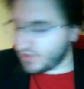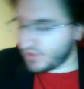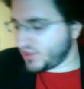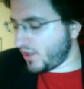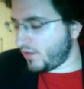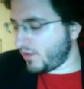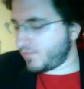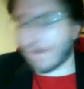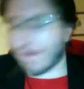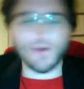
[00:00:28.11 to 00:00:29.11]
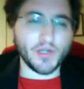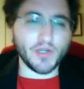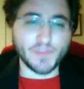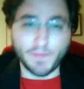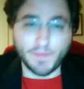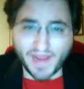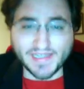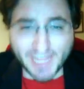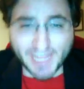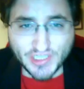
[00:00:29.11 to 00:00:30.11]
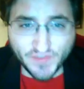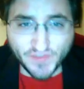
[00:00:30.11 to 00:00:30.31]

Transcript: So, for anyone who's been paying attention